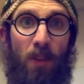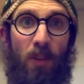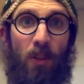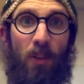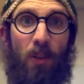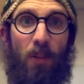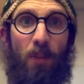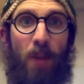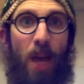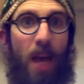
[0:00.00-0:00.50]
You
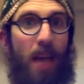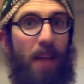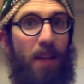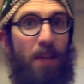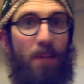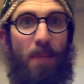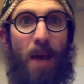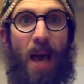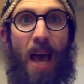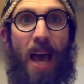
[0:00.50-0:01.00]
can buy it
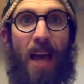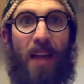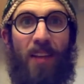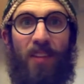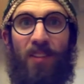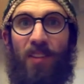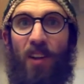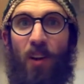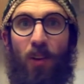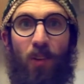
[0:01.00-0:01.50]
in
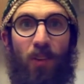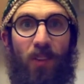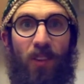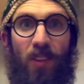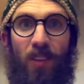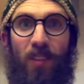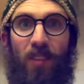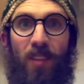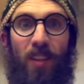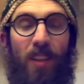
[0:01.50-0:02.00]
bags,
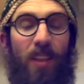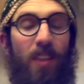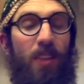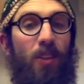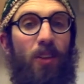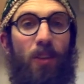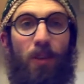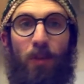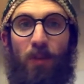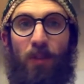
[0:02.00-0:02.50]
Tulsi tea.
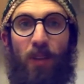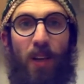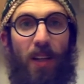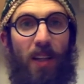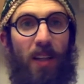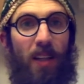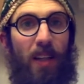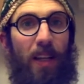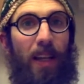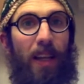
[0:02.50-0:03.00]
You can
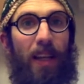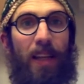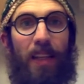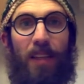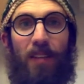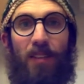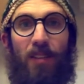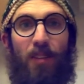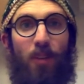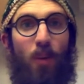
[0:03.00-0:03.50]
find it in
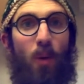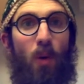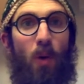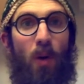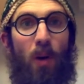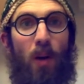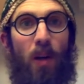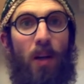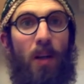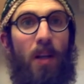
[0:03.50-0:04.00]
any
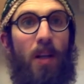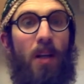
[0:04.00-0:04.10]
store.